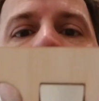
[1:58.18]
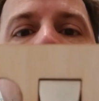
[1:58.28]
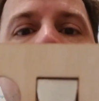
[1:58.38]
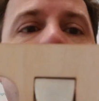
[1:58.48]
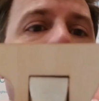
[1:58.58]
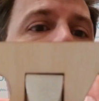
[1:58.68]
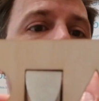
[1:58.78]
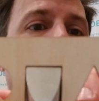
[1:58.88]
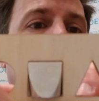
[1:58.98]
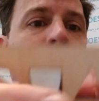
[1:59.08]
and
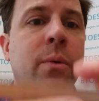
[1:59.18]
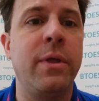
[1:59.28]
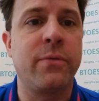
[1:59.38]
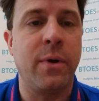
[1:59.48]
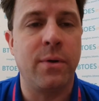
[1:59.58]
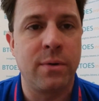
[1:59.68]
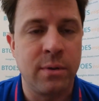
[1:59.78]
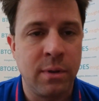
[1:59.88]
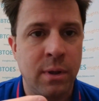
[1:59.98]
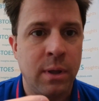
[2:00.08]
goes all the way through.
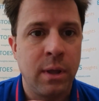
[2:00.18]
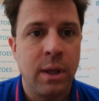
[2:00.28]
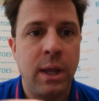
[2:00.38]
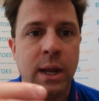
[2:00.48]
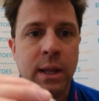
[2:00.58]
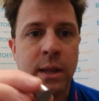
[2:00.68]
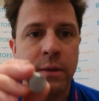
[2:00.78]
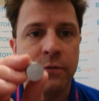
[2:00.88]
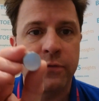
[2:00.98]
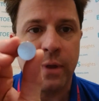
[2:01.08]
It
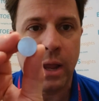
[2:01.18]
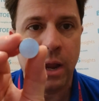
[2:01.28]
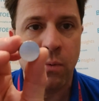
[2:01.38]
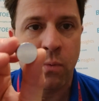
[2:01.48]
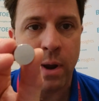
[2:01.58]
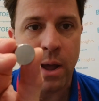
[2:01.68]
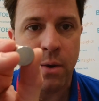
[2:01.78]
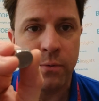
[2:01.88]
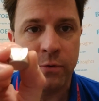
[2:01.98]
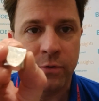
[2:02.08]
is a
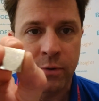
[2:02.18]
round,